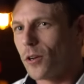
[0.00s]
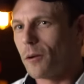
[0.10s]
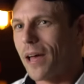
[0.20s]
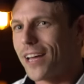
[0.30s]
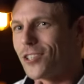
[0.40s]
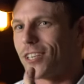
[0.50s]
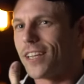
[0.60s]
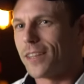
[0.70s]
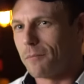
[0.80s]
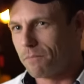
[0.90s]
you can imagine
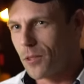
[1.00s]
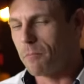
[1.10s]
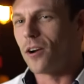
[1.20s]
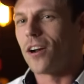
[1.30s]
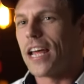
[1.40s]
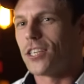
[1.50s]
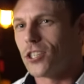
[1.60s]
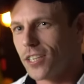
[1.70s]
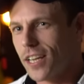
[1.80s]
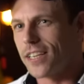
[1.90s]
that the
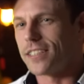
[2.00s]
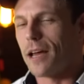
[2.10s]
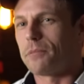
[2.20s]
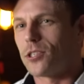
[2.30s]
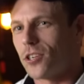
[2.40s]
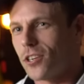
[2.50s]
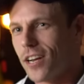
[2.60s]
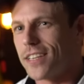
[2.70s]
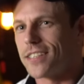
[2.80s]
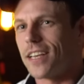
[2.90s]
marination and the temperature
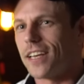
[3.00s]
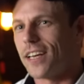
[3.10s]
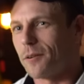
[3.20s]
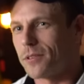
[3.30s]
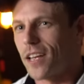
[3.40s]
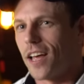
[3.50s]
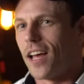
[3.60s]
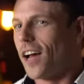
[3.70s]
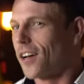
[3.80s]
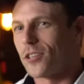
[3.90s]
and the sitting, and it was
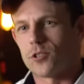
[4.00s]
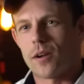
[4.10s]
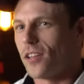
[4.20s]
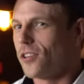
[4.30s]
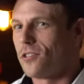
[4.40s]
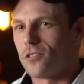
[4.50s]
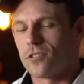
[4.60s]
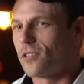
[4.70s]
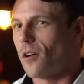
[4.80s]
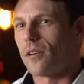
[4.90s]
hung in the trailer, you
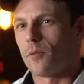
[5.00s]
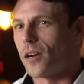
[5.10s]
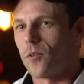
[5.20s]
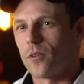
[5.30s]
just don't even want to